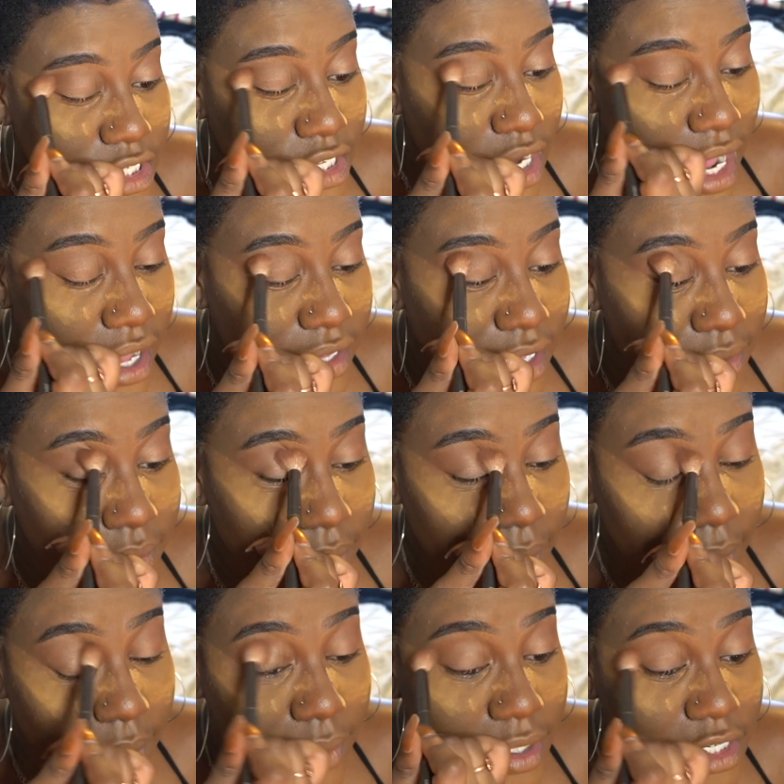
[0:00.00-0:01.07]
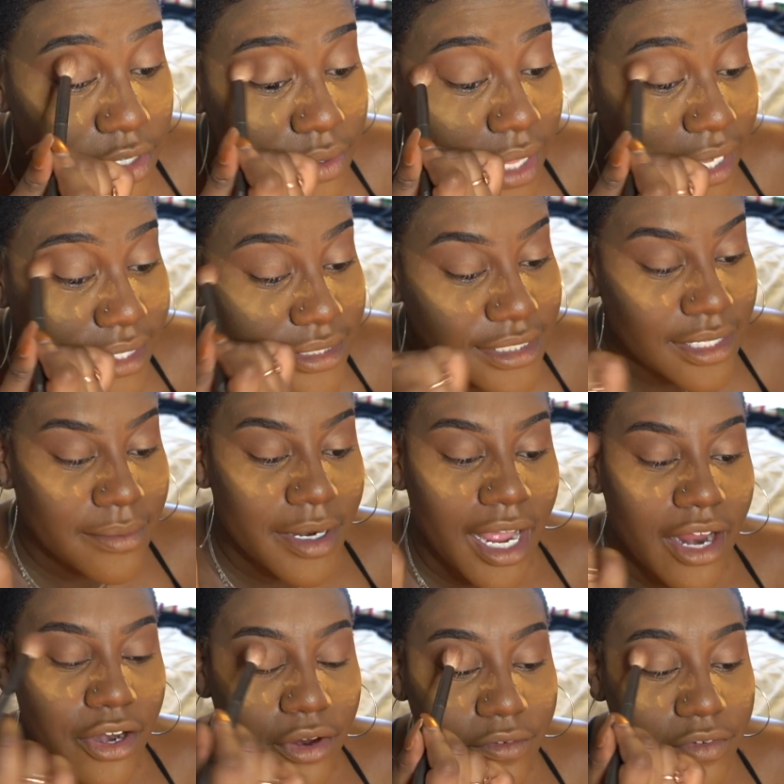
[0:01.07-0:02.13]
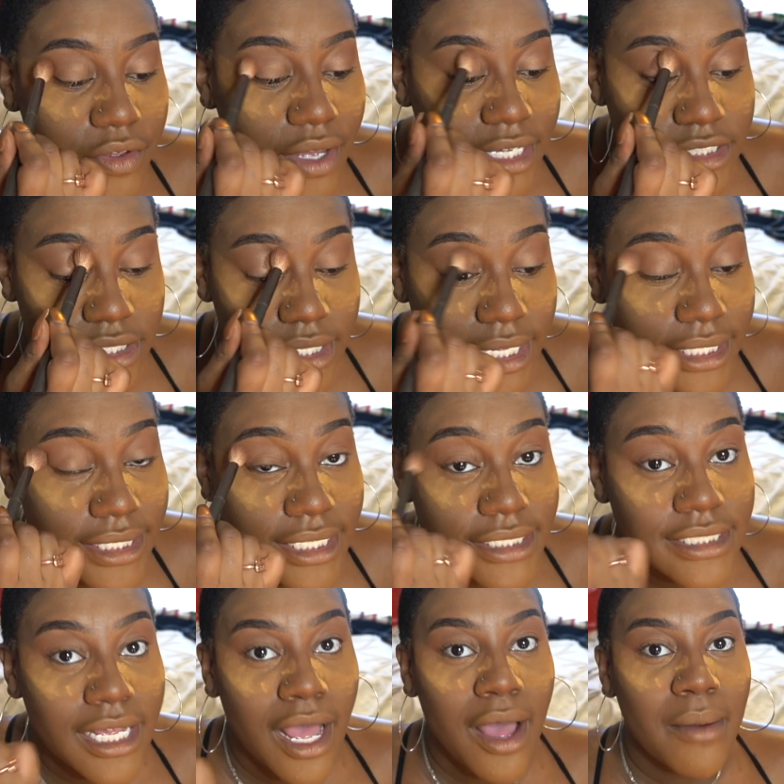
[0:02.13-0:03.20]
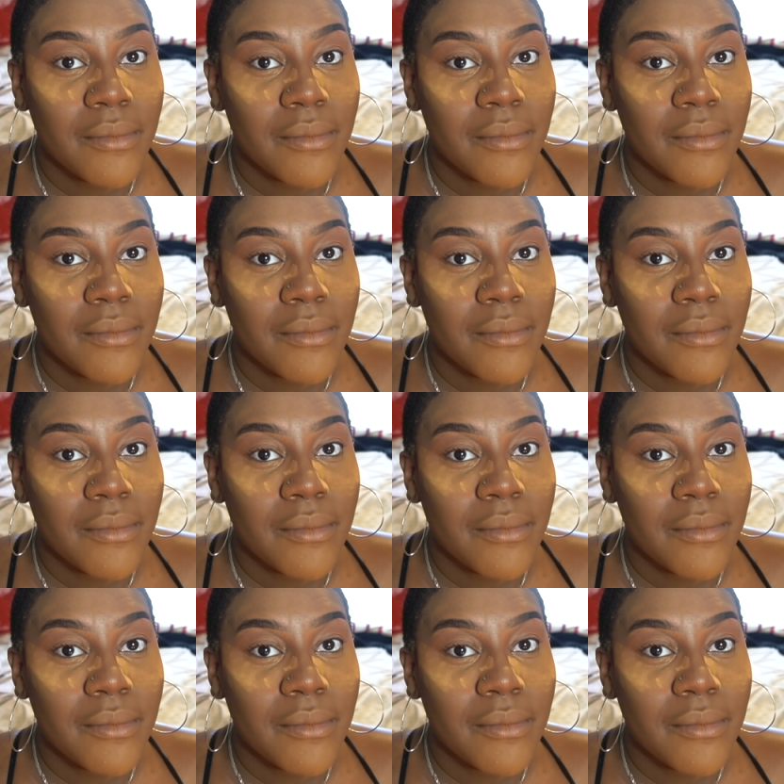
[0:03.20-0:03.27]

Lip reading: You know how, like, when you like a celebrity, I don't know if you guys are like this,